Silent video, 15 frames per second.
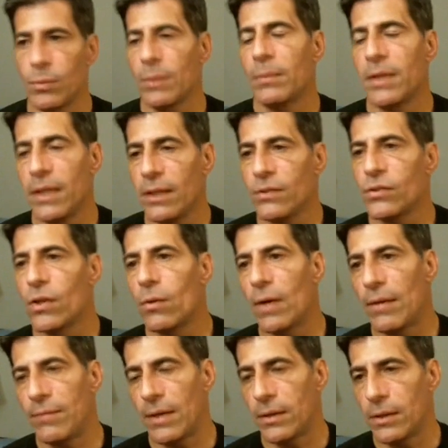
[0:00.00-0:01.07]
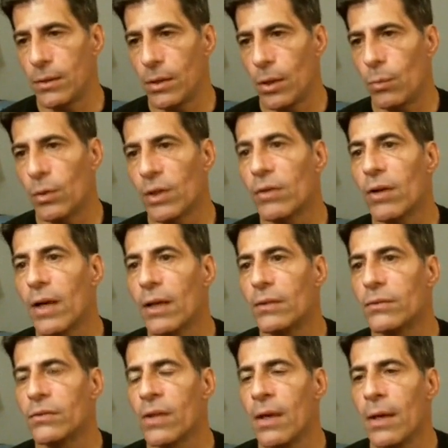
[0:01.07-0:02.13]
real money, so I found a, a
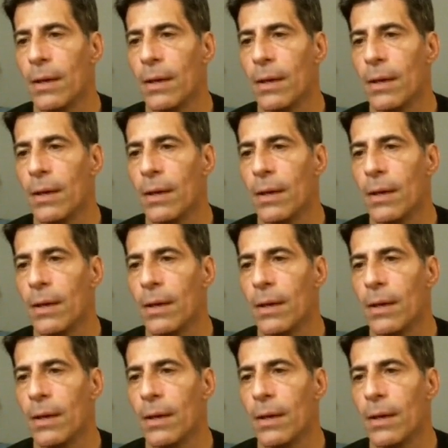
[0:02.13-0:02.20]
workaround.